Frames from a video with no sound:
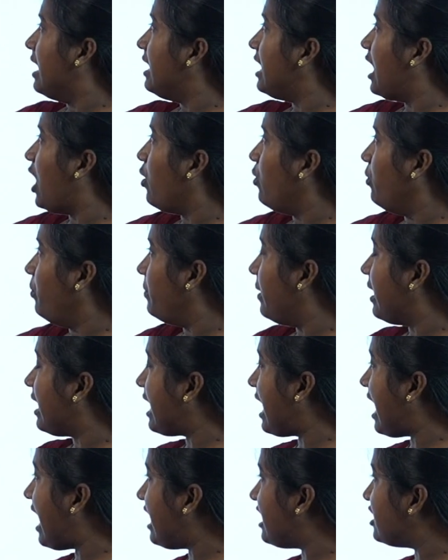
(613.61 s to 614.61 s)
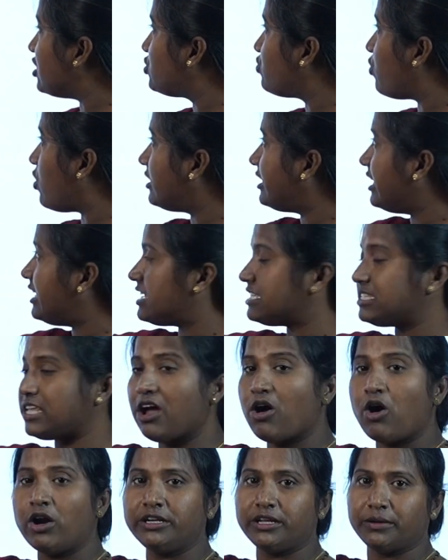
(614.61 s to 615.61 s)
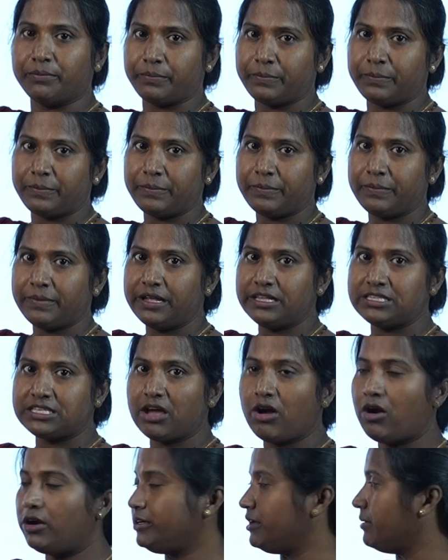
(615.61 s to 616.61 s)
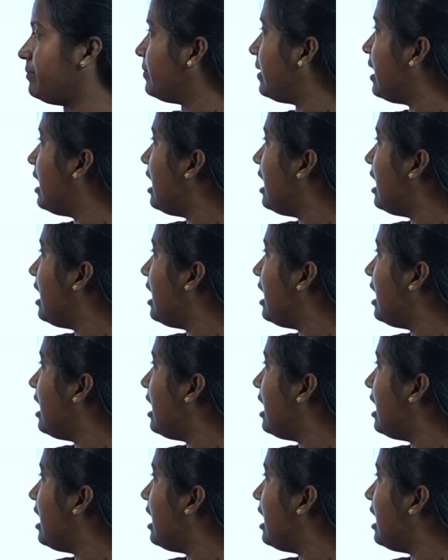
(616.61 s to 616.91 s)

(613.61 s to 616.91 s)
Now A is what? It's a atom. It's a atom.